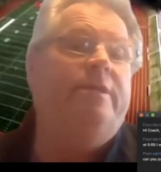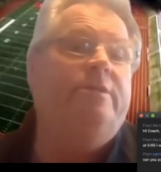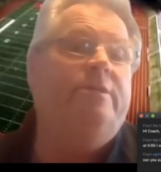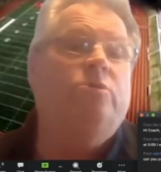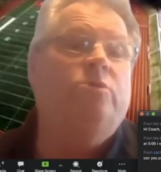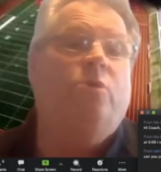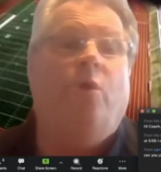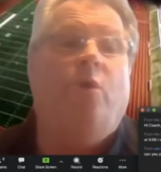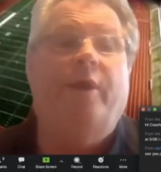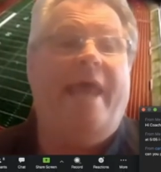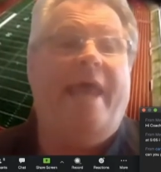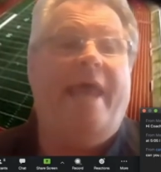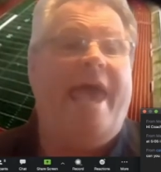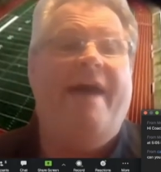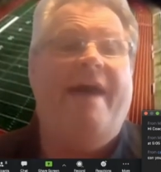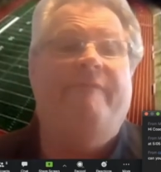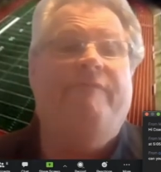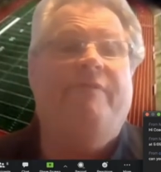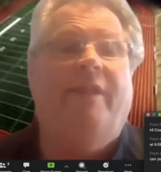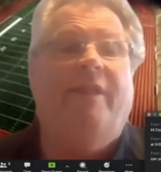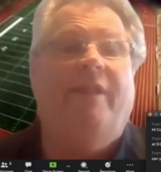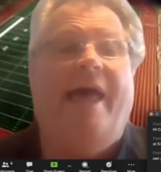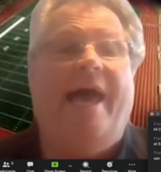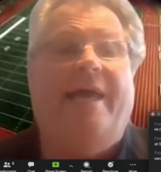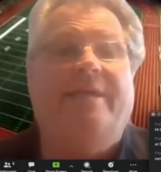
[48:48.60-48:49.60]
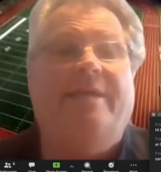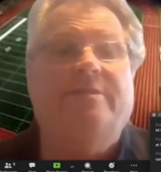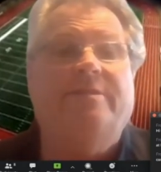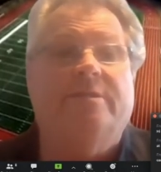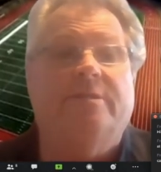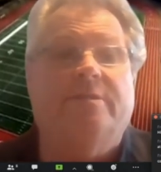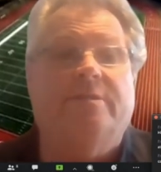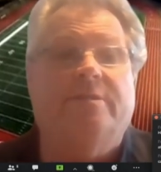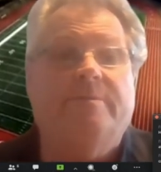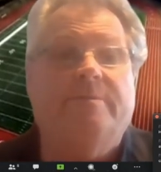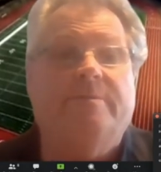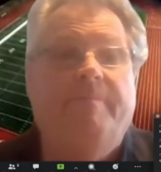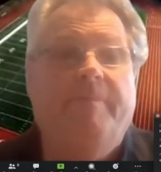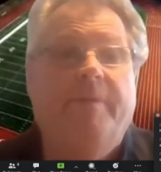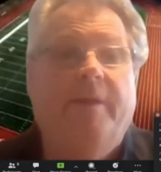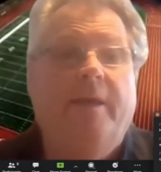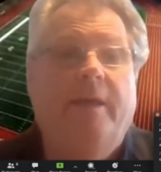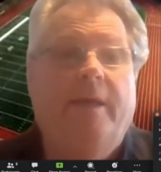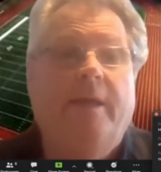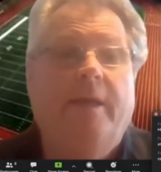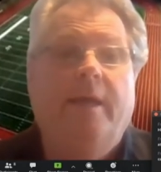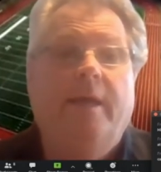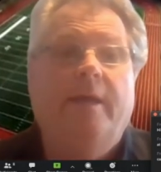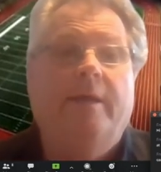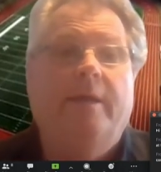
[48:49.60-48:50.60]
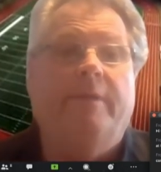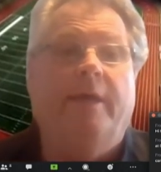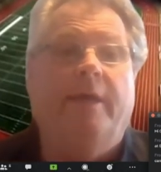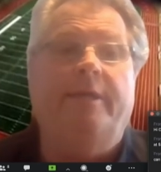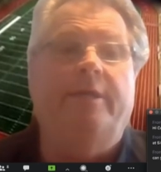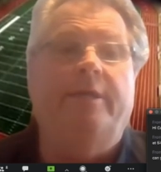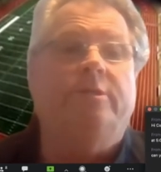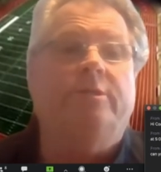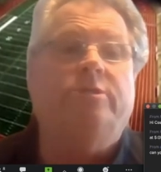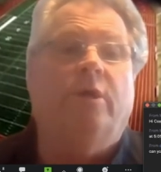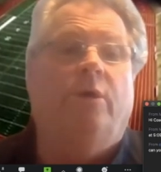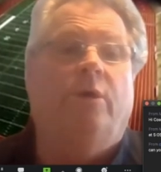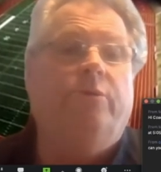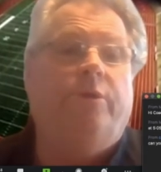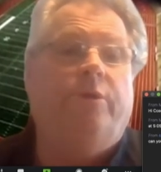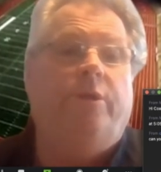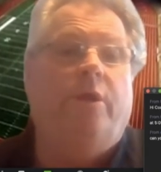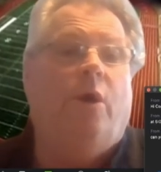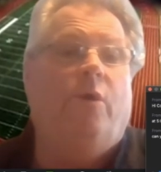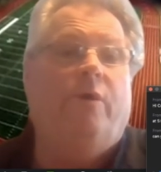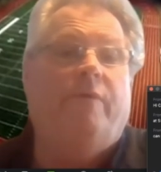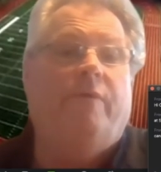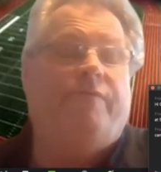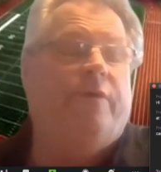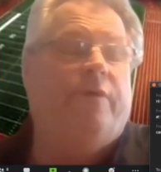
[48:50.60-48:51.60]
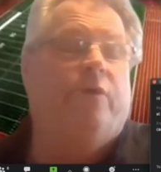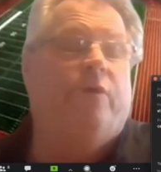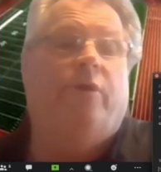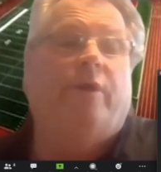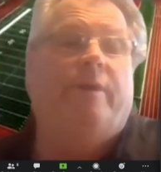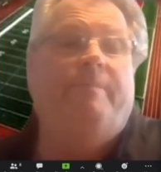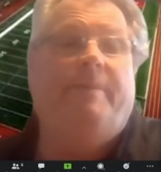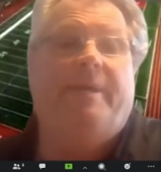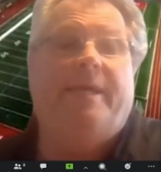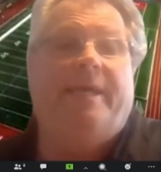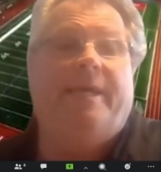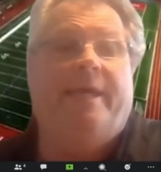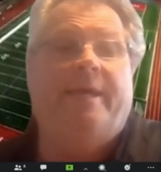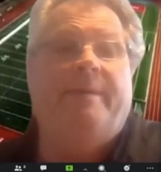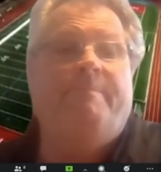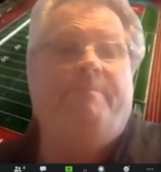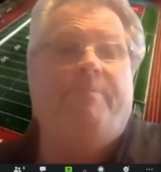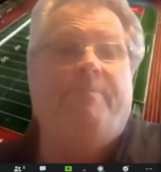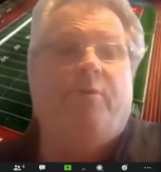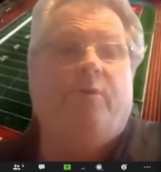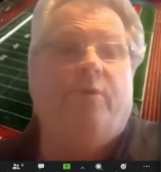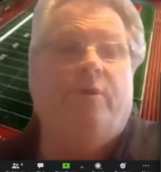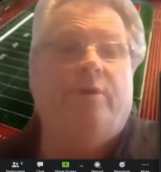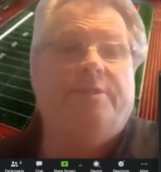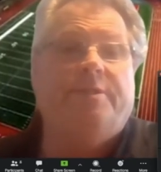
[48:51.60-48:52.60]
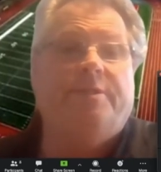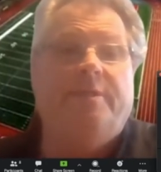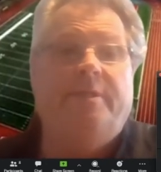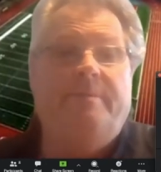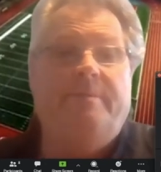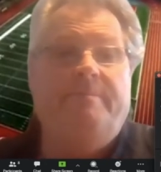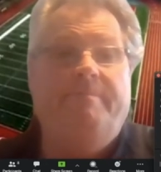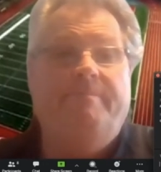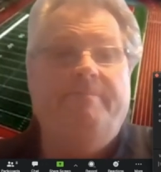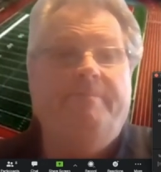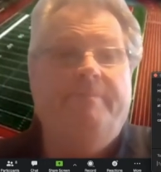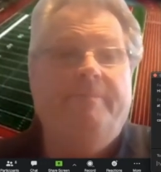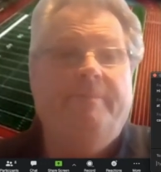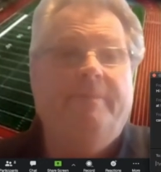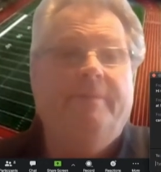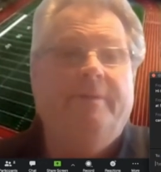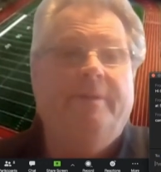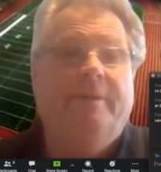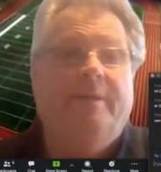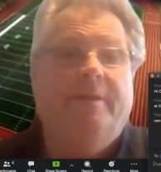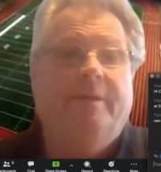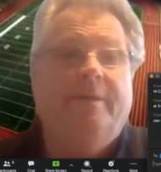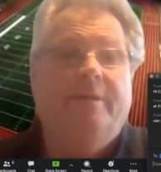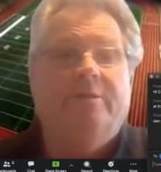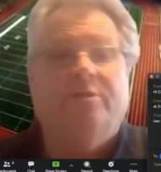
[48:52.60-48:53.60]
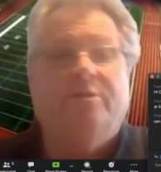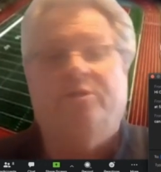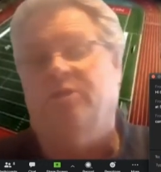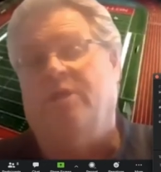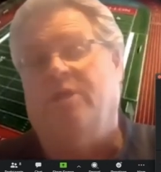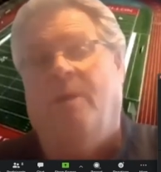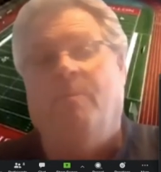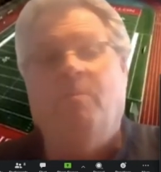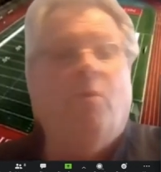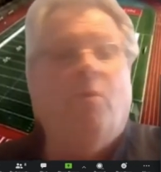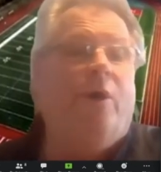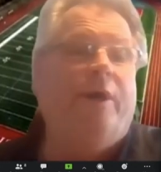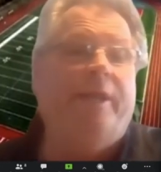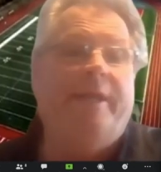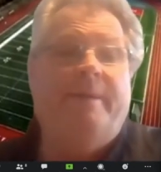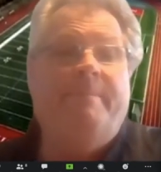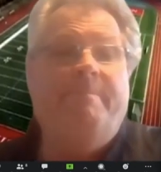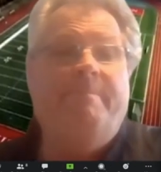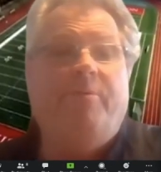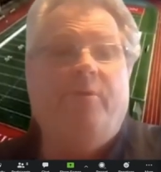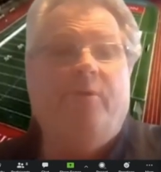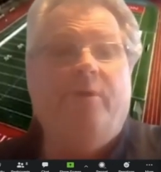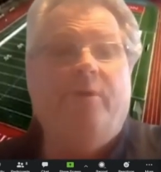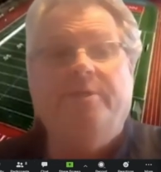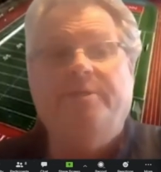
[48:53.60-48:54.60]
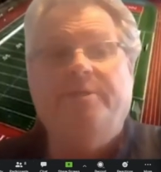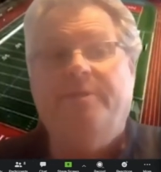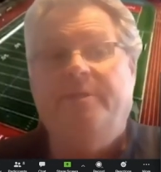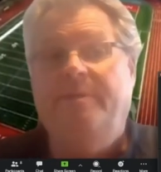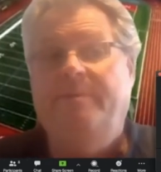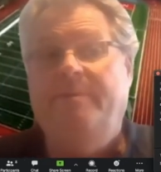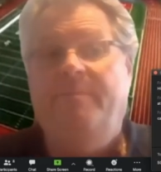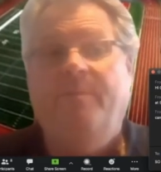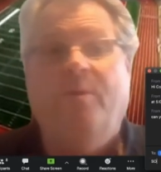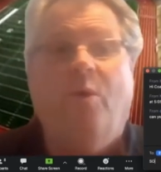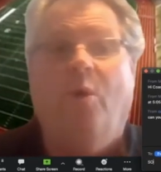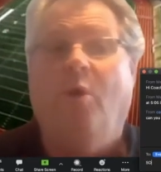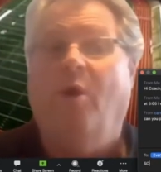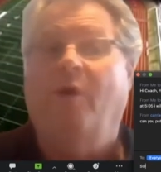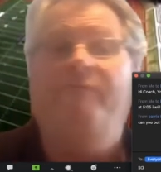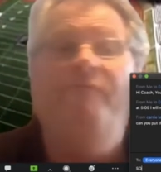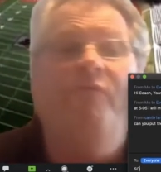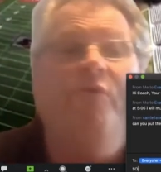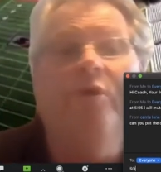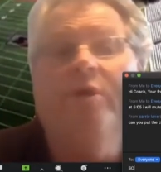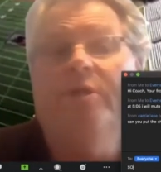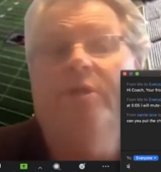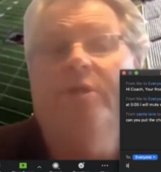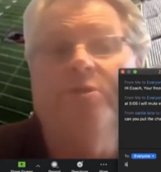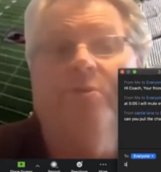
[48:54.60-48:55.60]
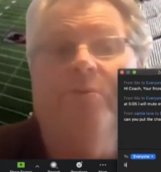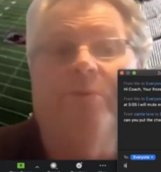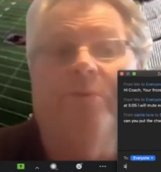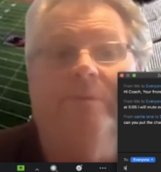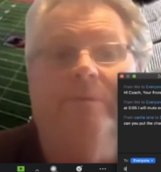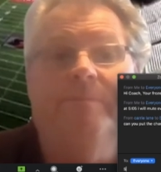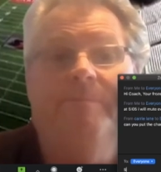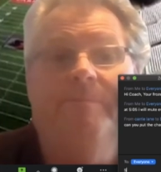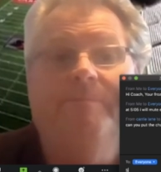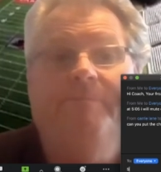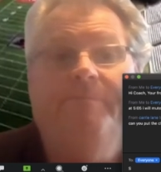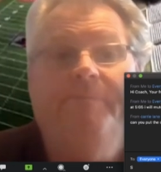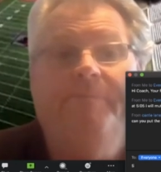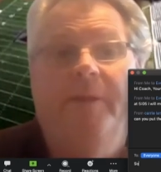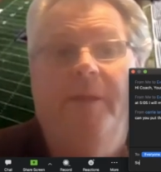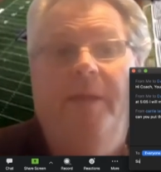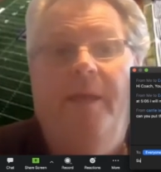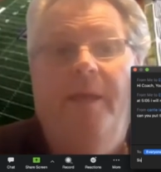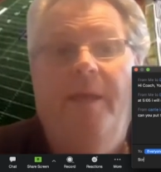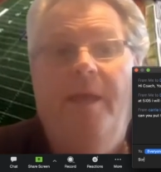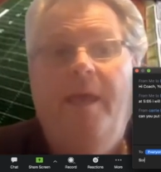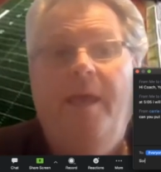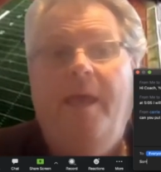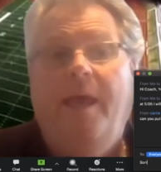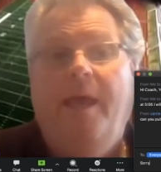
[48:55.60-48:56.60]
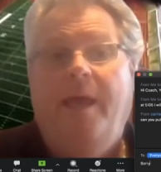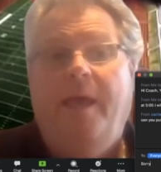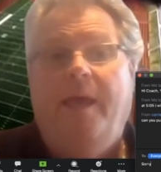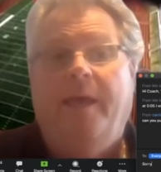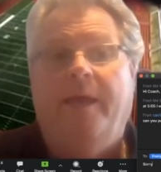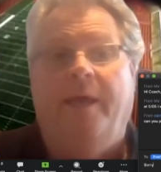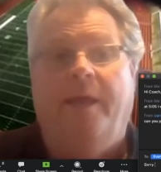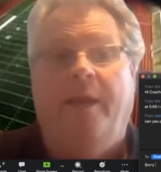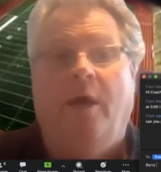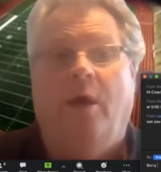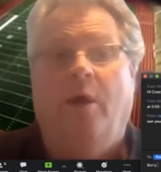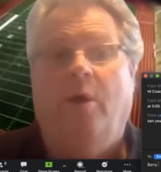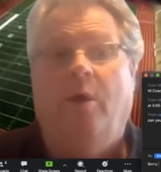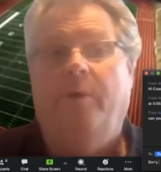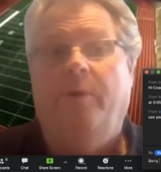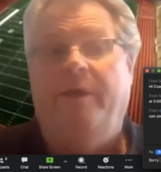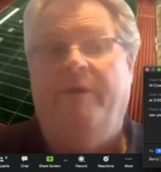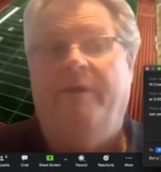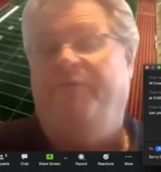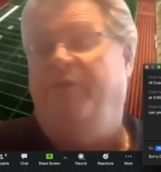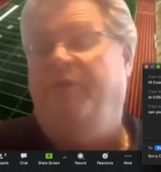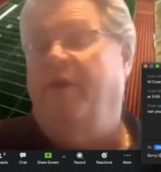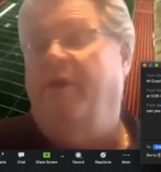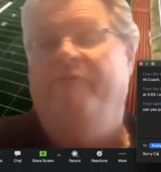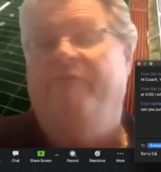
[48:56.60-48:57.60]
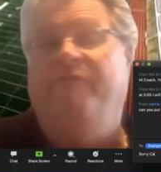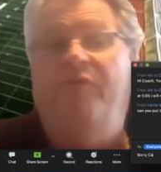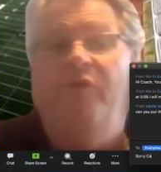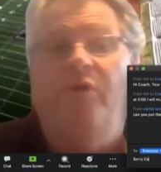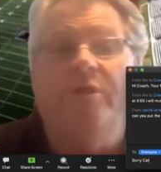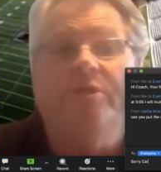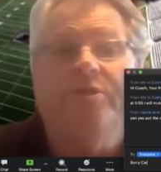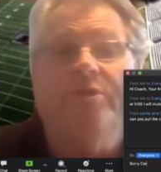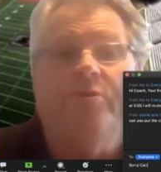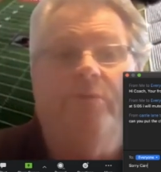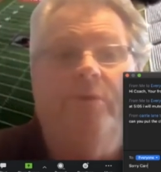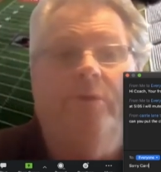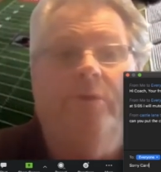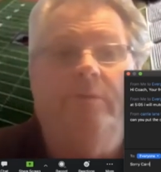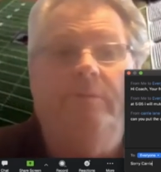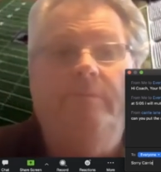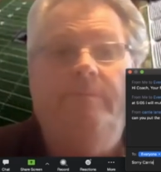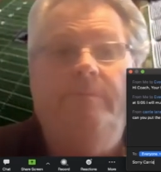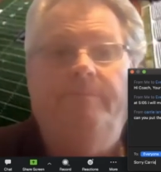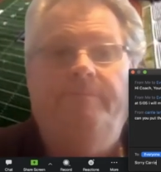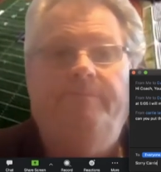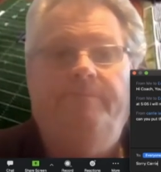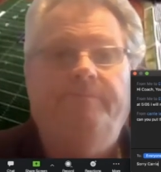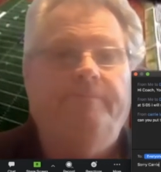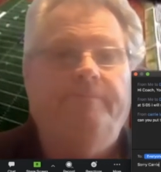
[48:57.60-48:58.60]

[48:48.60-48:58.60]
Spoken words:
is going to have classes. They just don't know if they're going to be in person, somewhat in person, or virtual. If they're virtual,